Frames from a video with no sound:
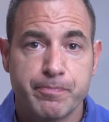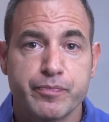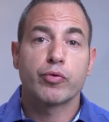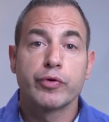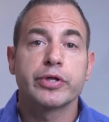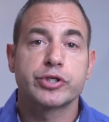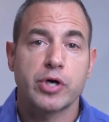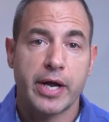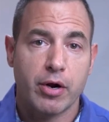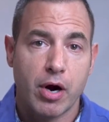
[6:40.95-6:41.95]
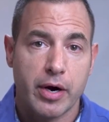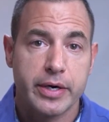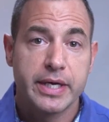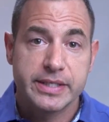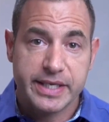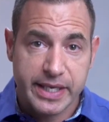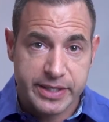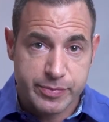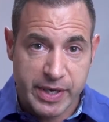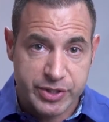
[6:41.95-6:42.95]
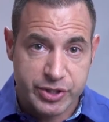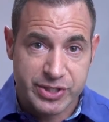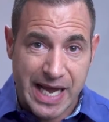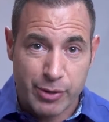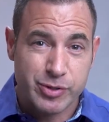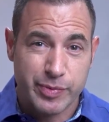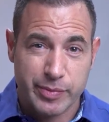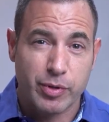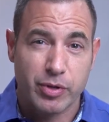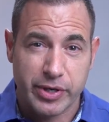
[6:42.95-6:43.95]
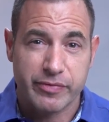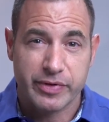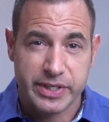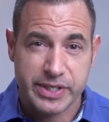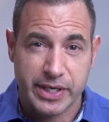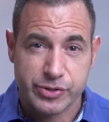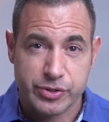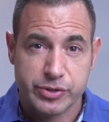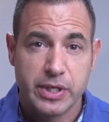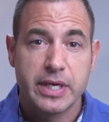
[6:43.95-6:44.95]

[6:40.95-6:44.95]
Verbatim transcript: We're really trying hard to get these messages out to people looking for these answers.